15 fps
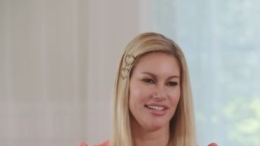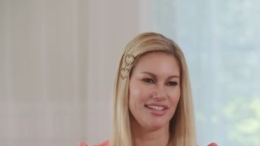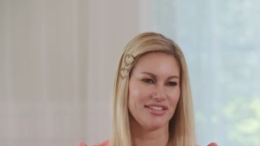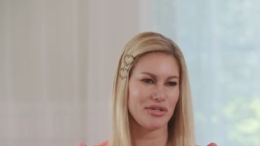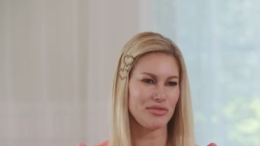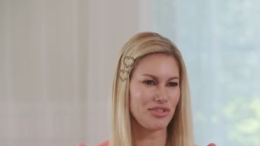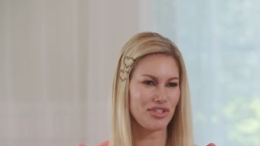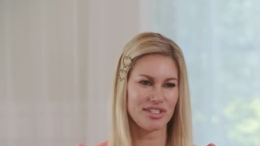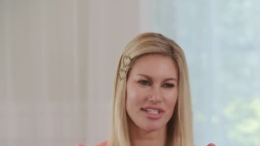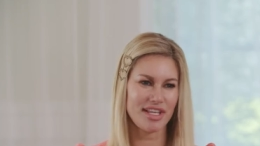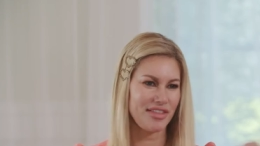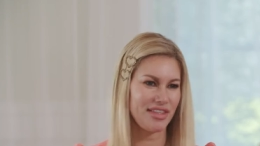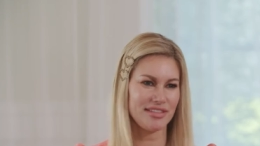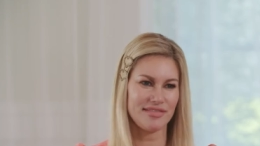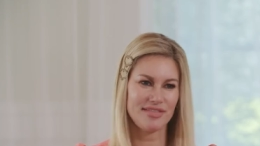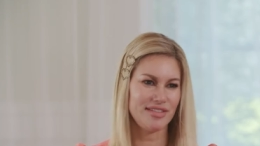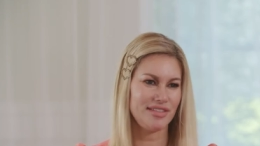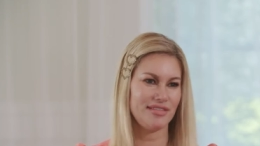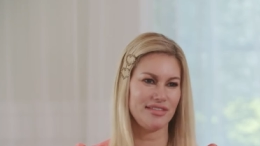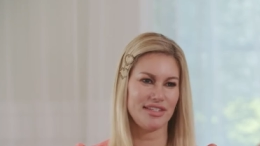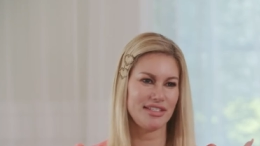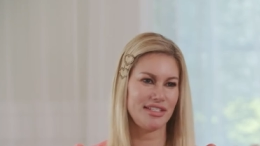don't just send the,
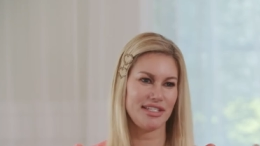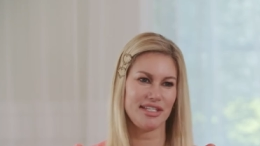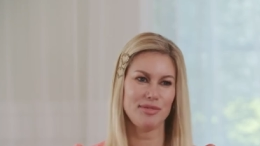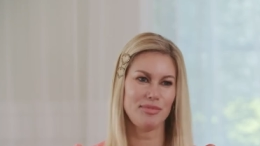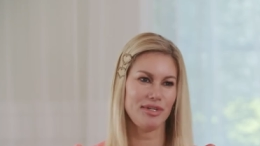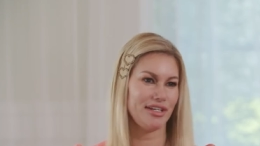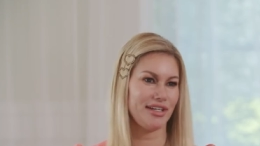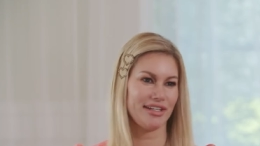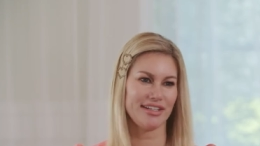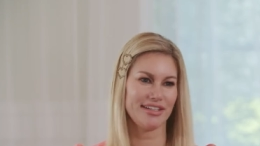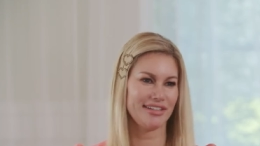the D pic.